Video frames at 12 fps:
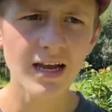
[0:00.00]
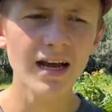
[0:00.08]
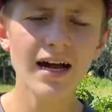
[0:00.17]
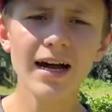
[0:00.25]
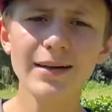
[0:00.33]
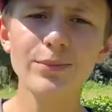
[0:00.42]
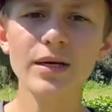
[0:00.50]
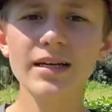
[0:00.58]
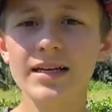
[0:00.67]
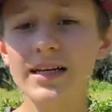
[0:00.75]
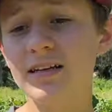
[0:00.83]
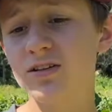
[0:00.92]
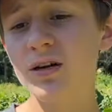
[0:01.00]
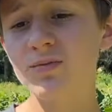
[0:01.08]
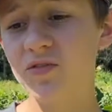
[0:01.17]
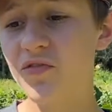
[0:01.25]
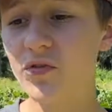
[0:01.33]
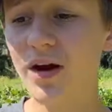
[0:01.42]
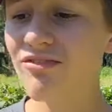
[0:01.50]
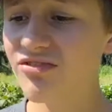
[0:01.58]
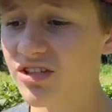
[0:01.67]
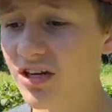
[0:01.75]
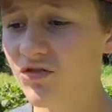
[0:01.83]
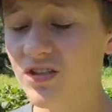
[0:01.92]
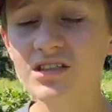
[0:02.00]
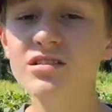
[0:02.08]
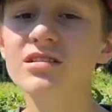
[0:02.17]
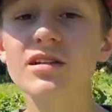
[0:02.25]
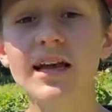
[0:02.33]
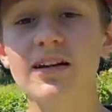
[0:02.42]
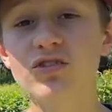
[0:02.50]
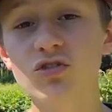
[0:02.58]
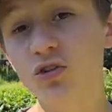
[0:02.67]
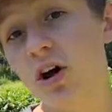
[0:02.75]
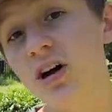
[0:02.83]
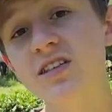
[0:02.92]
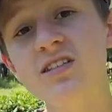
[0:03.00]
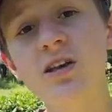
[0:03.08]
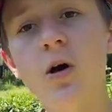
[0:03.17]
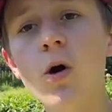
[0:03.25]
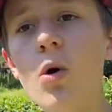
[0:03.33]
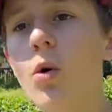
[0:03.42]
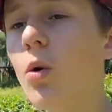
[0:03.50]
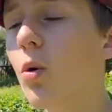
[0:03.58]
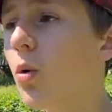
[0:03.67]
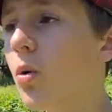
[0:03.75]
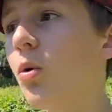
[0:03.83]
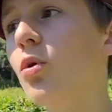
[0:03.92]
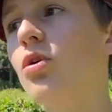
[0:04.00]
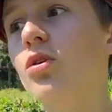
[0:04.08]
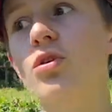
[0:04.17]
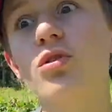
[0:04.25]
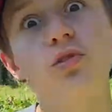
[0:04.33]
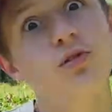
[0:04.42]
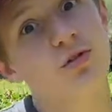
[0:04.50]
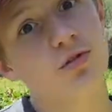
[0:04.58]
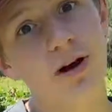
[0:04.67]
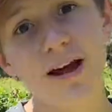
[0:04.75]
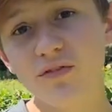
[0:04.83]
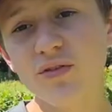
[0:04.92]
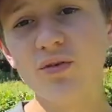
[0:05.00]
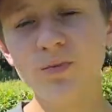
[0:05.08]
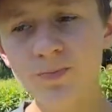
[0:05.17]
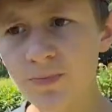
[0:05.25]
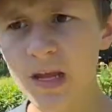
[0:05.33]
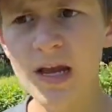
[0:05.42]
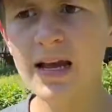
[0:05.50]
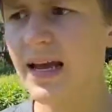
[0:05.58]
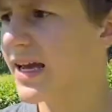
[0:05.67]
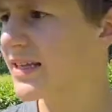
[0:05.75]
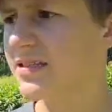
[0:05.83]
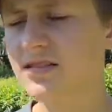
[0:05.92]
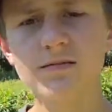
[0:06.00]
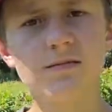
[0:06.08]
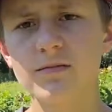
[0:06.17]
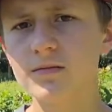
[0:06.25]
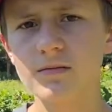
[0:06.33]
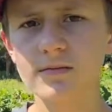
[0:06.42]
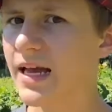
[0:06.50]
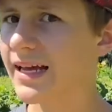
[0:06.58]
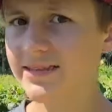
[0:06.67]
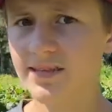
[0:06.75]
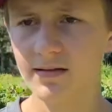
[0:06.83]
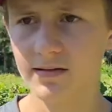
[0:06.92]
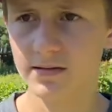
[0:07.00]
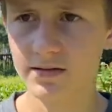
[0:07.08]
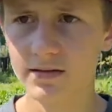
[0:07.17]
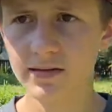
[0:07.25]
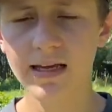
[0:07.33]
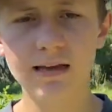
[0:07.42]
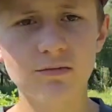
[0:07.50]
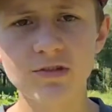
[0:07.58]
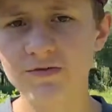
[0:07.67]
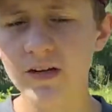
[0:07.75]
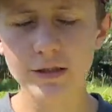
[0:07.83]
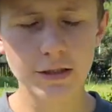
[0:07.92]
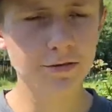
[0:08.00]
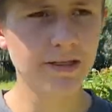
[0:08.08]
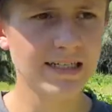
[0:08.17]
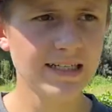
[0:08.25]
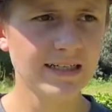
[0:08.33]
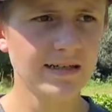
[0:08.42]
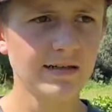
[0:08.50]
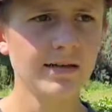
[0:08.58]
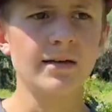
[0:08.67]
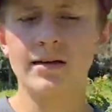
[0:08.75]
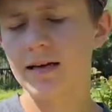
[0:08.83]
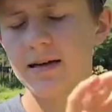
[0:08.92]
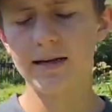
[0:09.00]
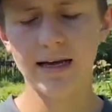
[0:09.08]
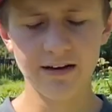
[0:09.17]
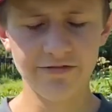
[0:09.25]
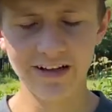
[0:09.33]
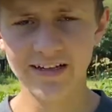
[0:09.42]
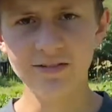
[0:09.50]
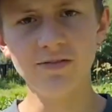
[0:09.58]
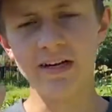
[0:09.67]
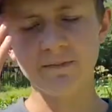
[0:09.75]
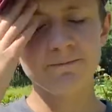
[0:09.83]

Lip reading: But in terms of rough surfaces like grass or gravel, it's excellent. They can move very quickly and effectively.